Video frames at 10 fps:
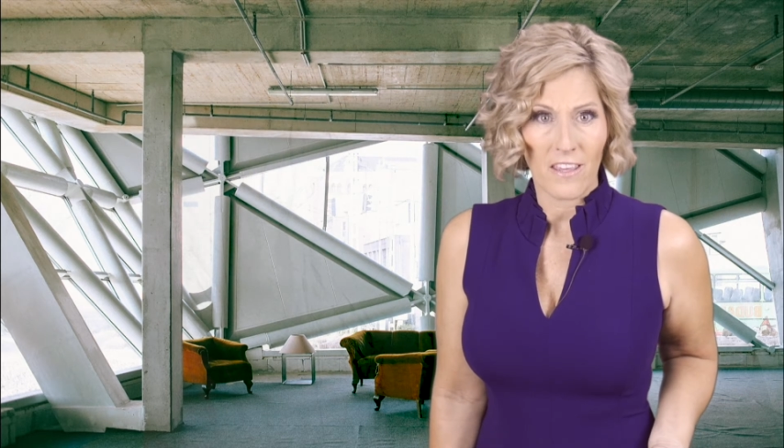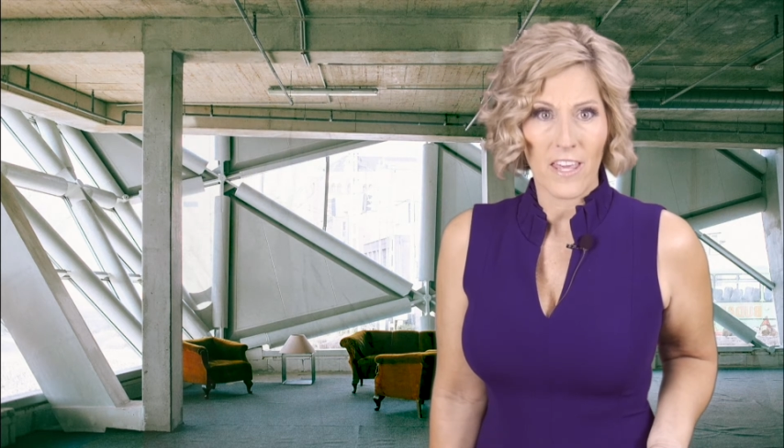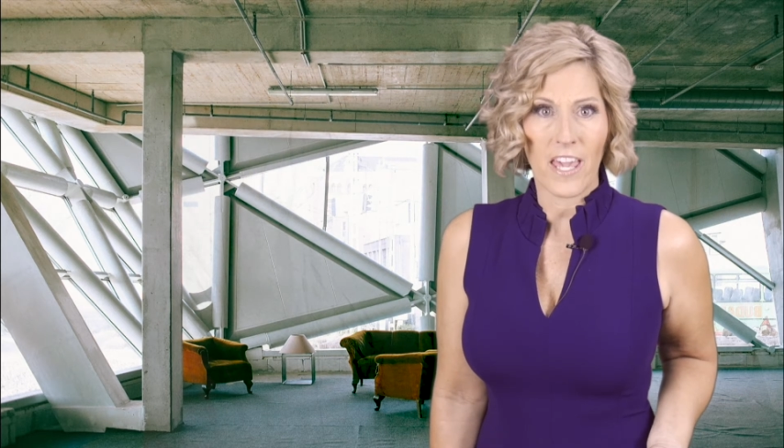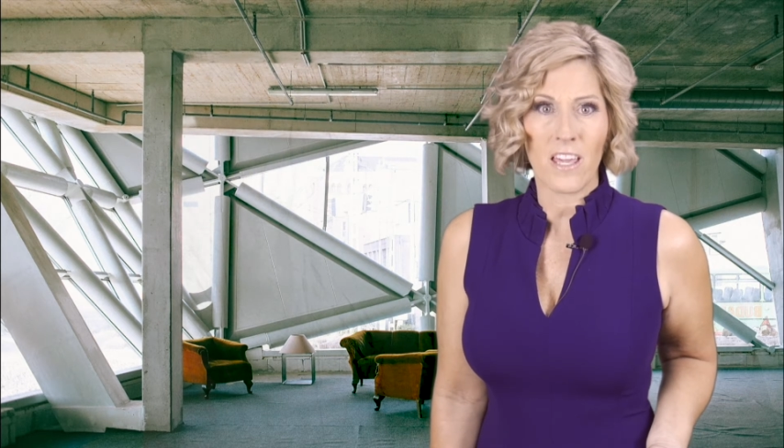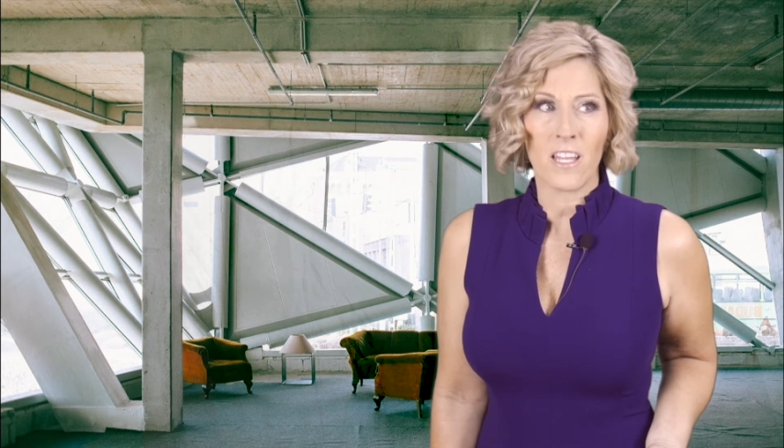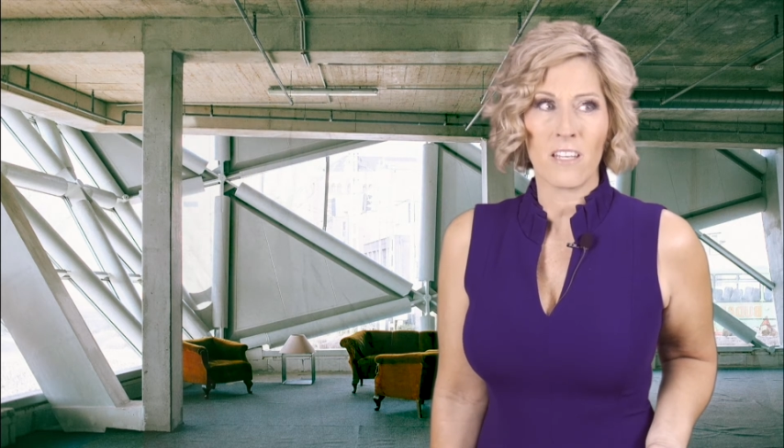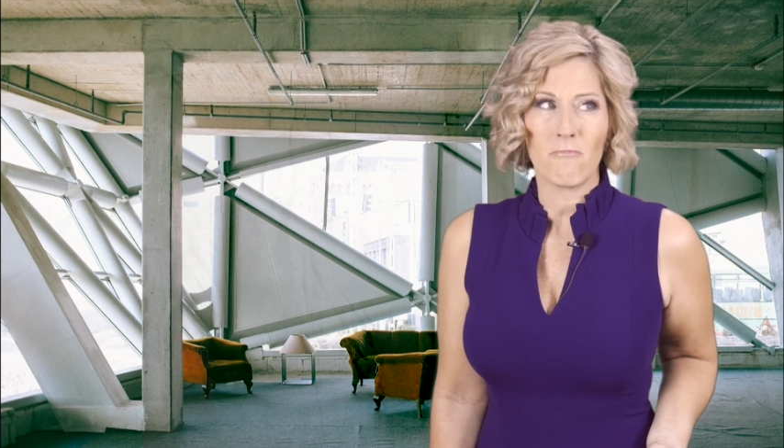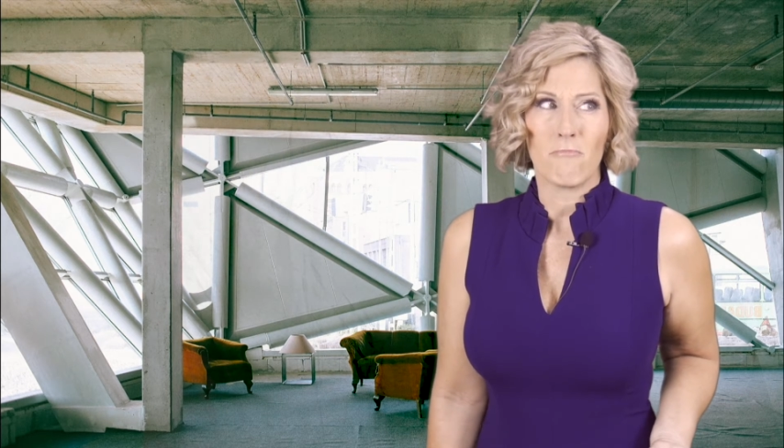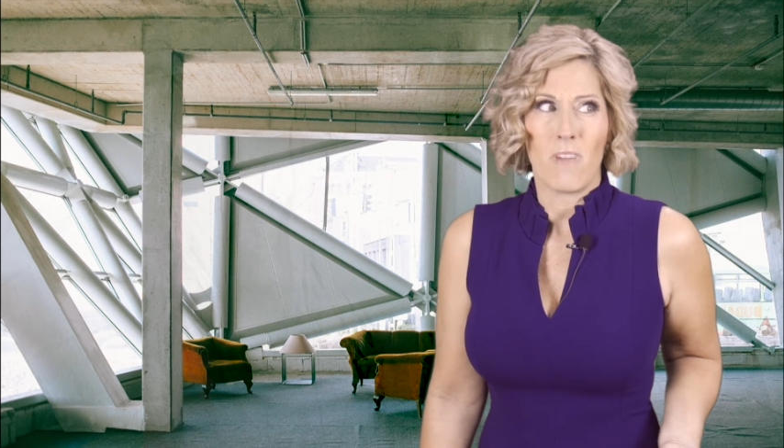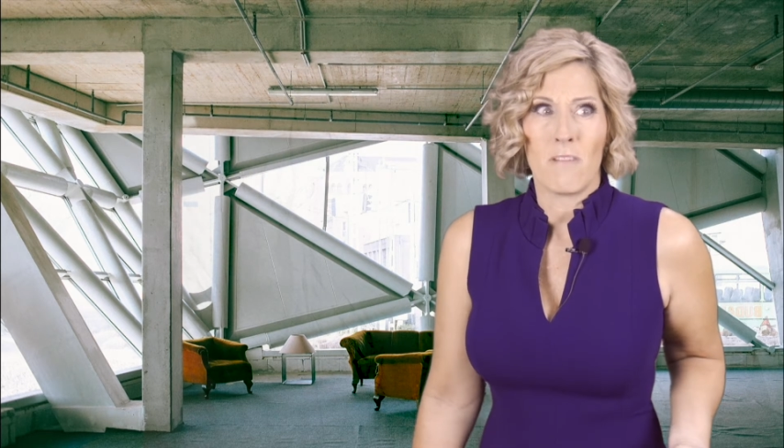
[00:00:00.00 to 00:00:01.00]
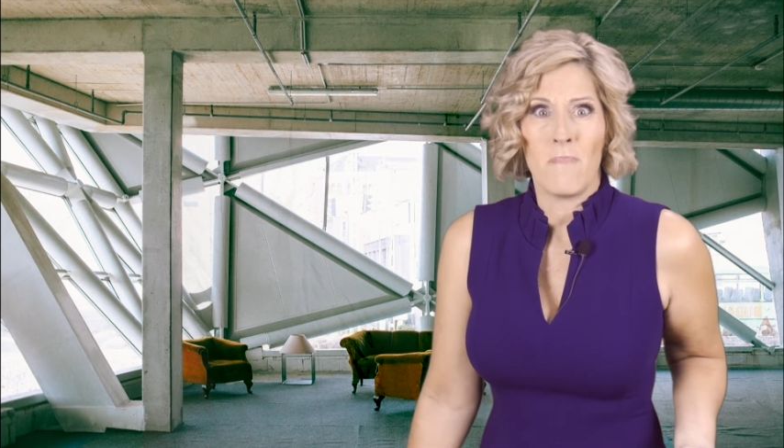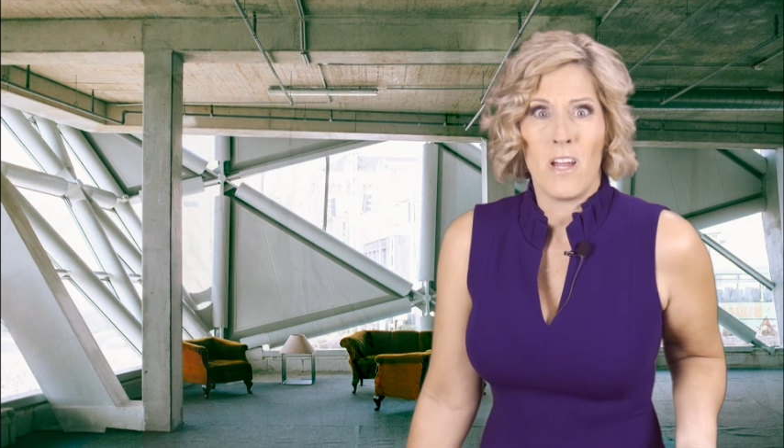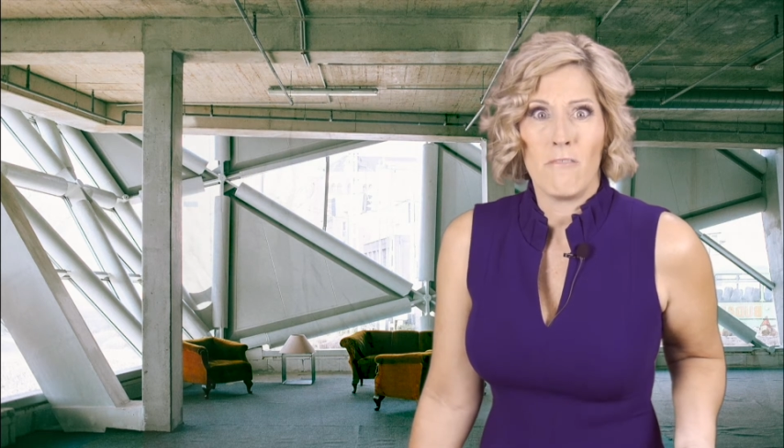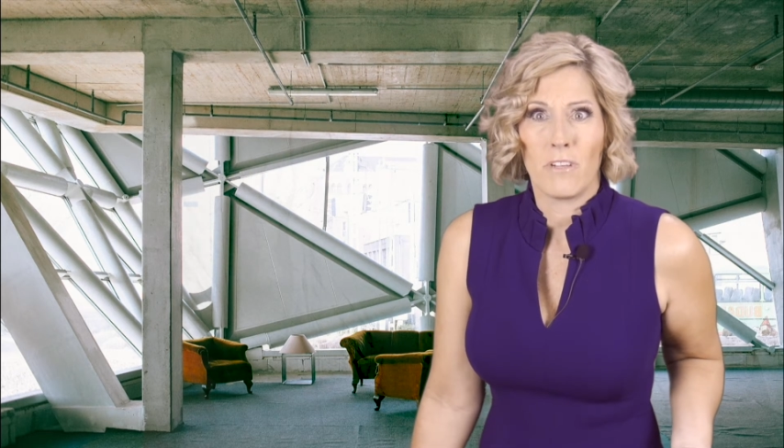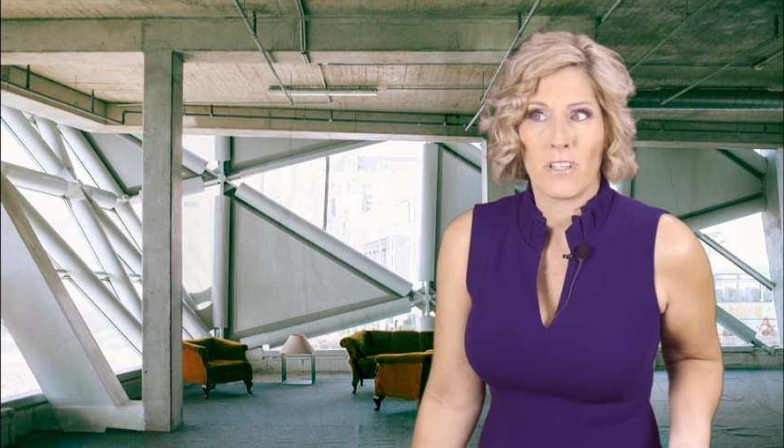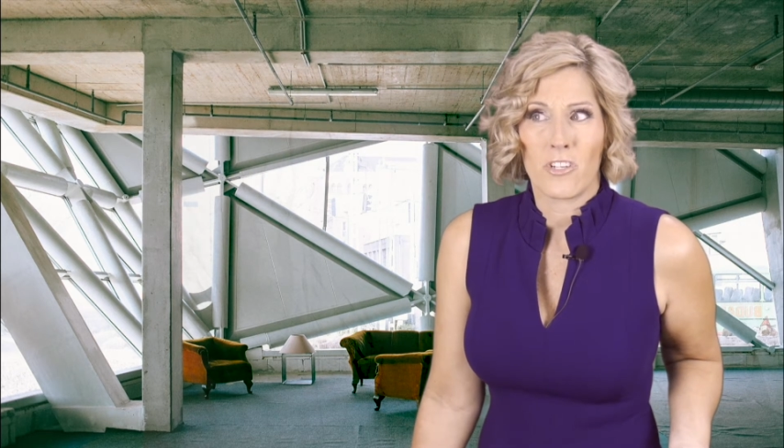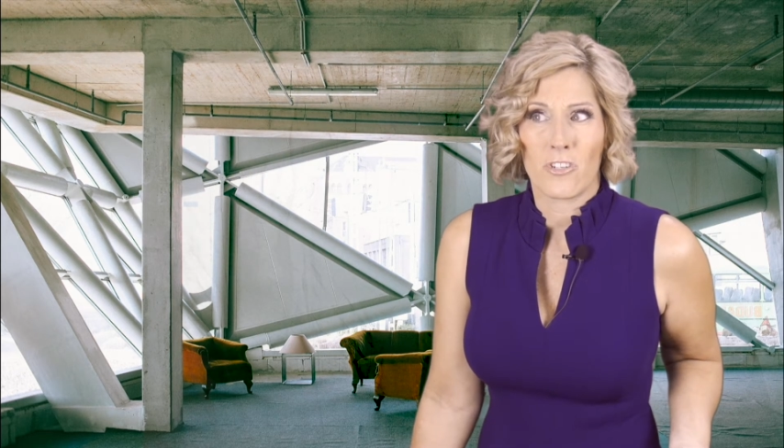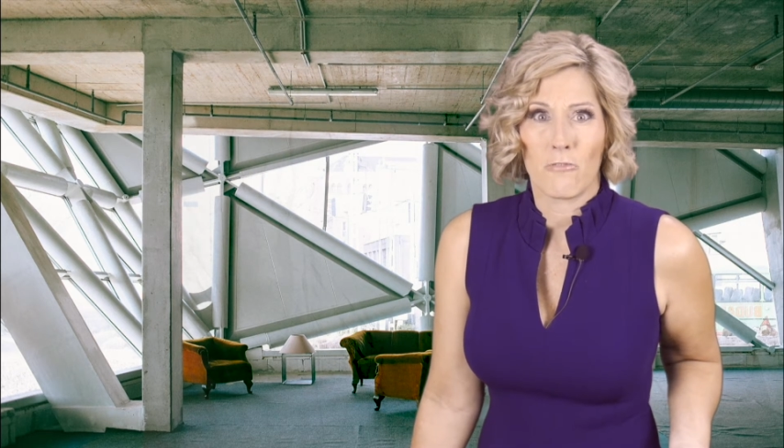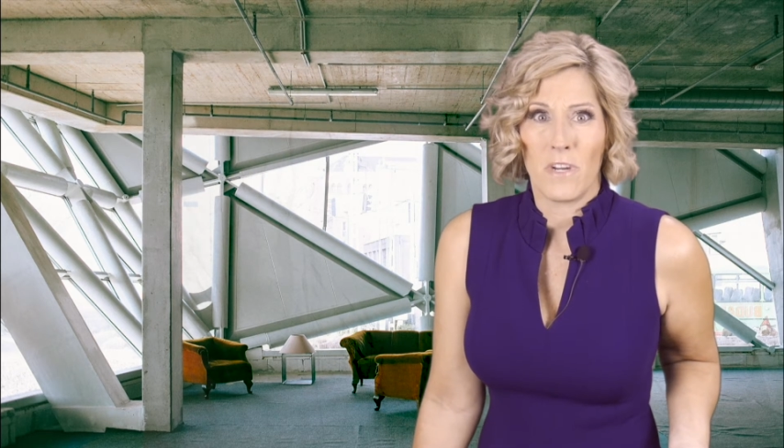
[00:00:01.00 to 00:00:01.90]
And I'm not really sure